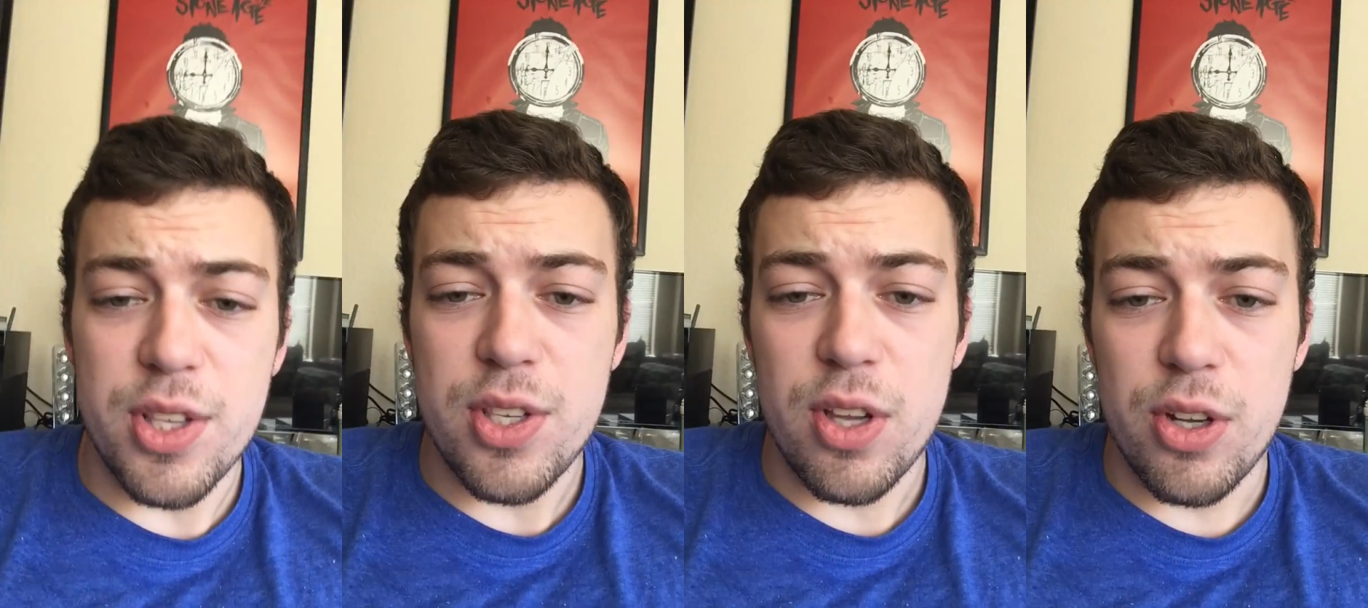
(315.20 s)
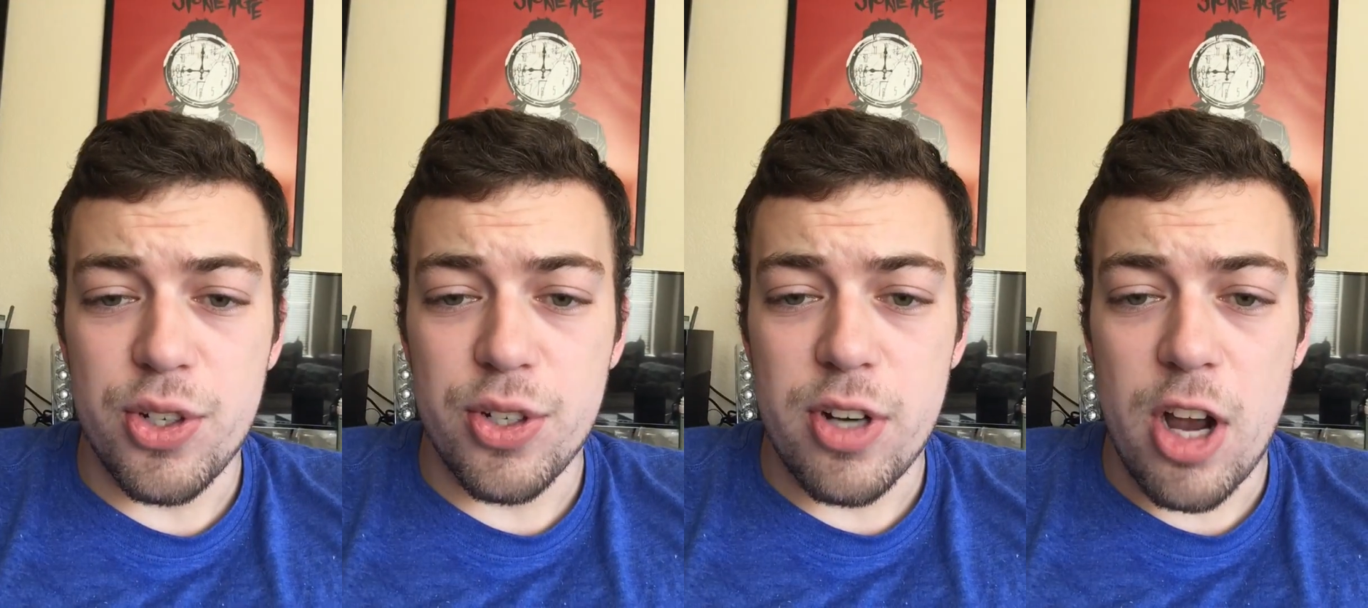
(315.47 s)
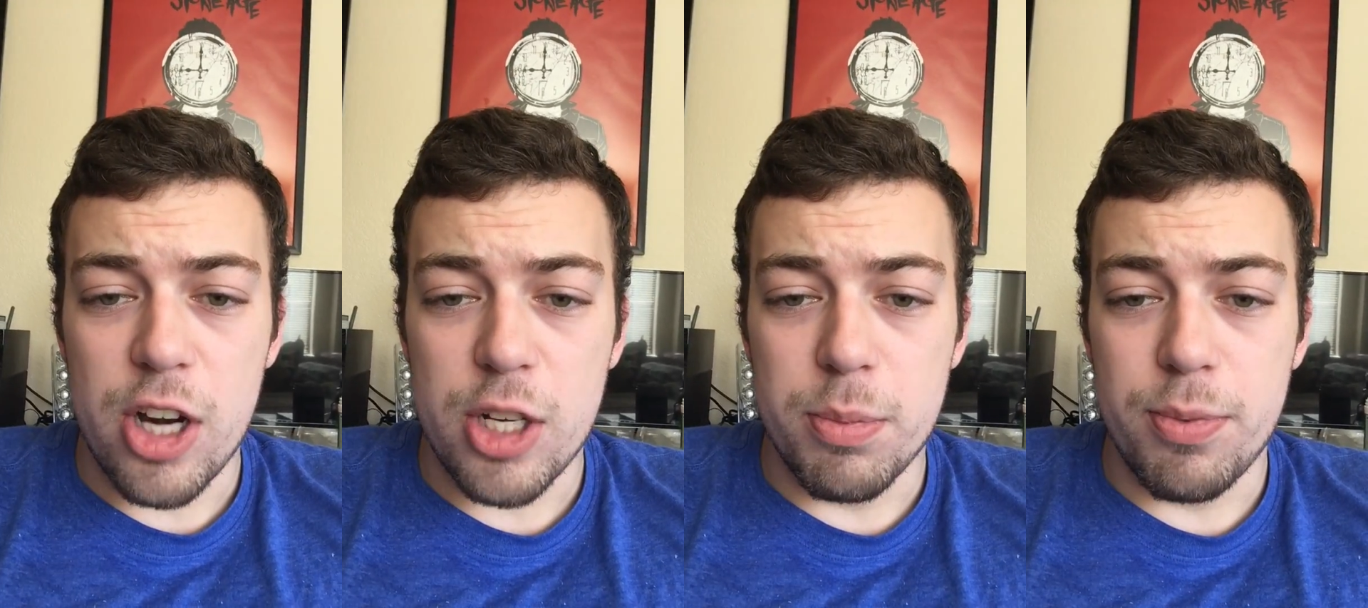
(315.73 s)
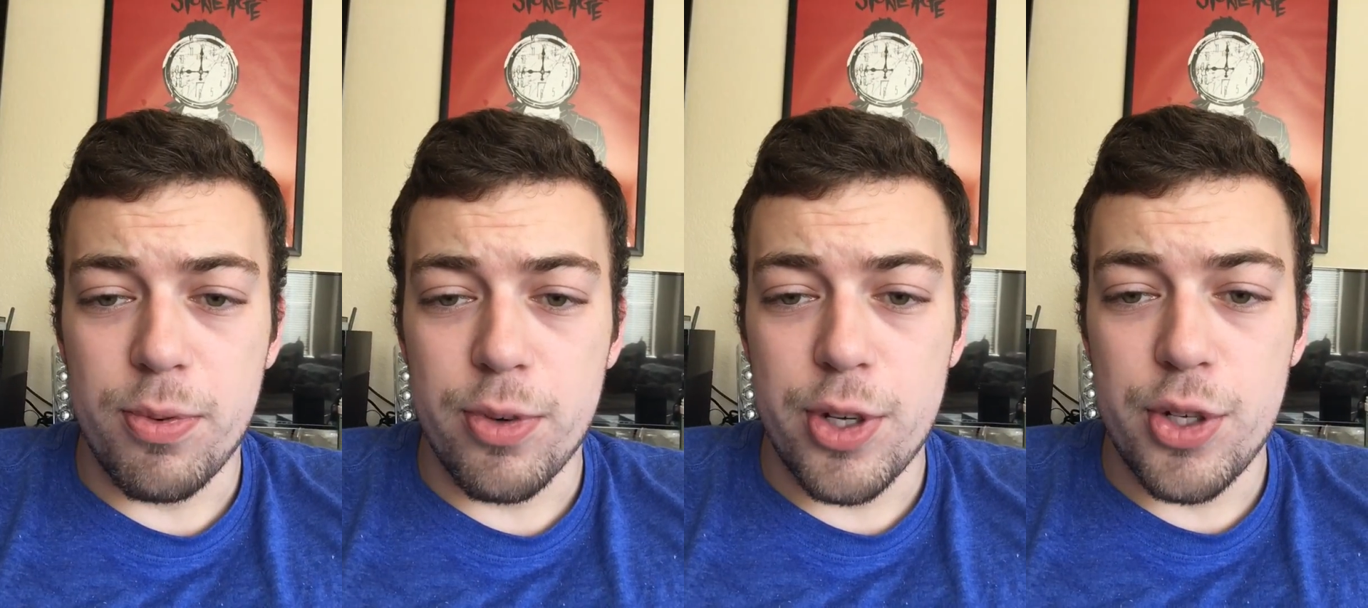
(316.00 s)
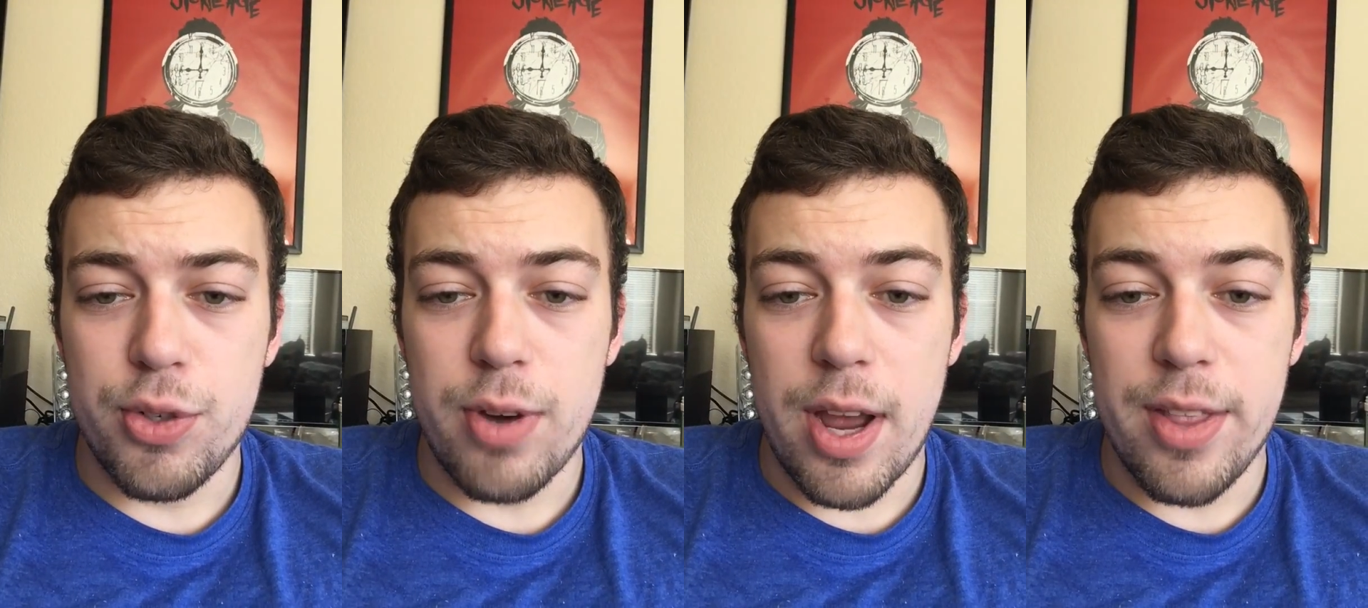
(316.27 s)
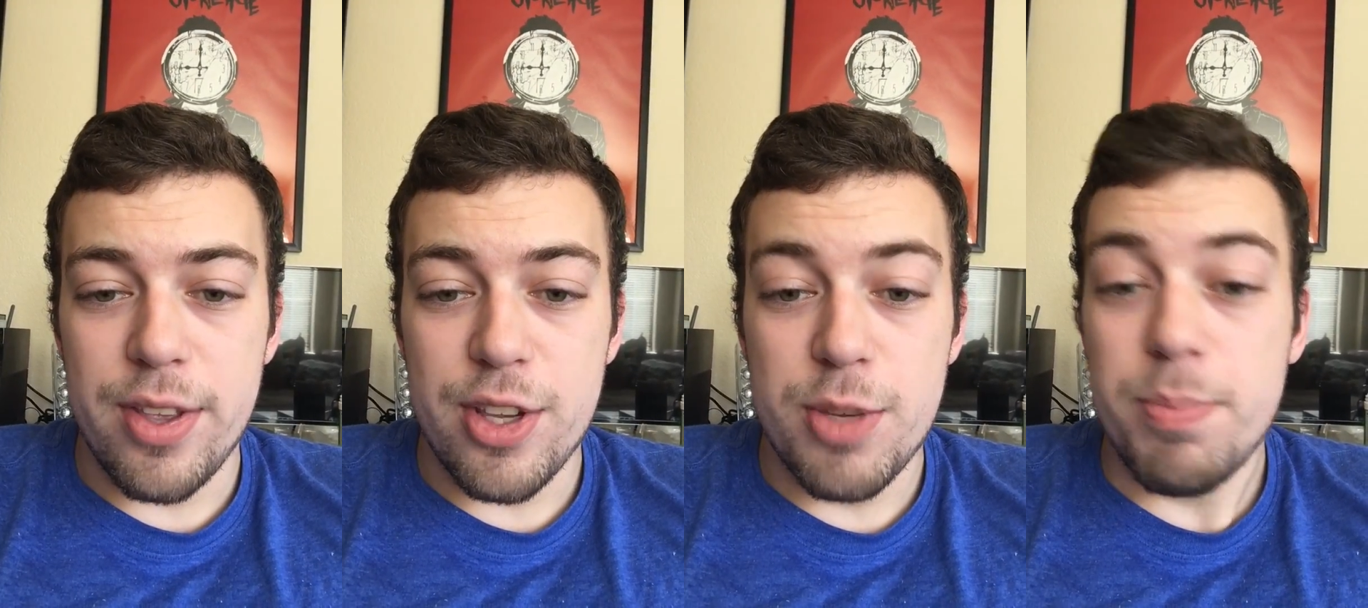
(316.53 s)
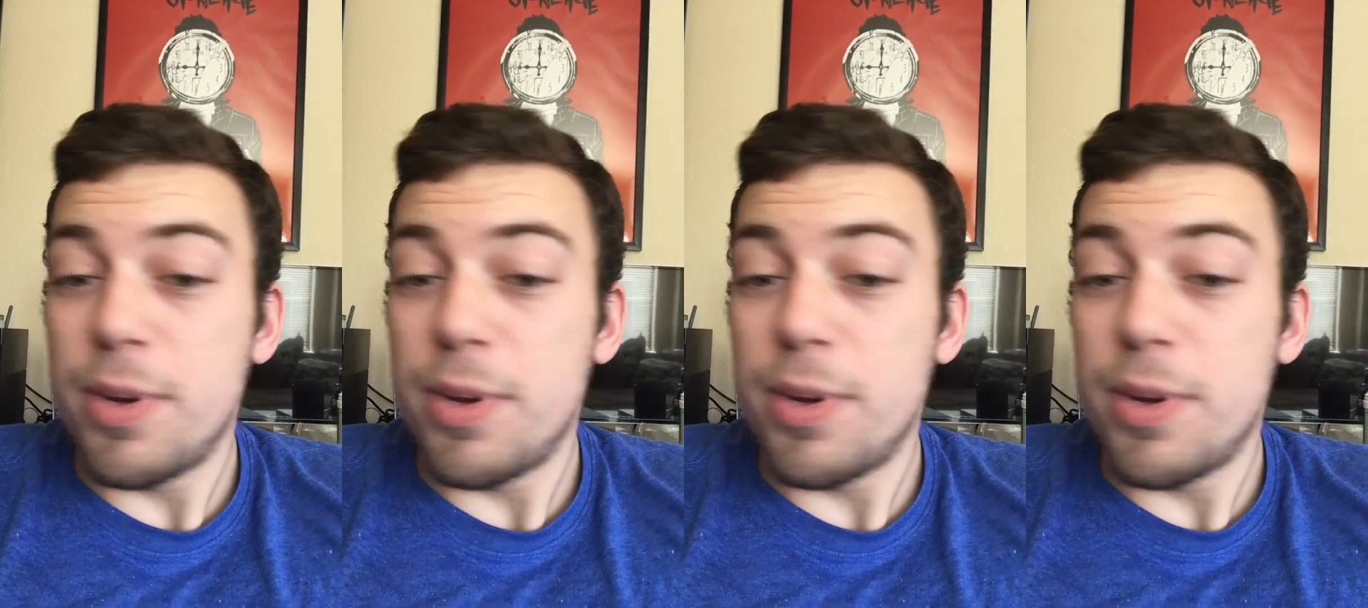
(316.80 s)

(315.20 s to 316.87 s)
consult your doctor before you try this,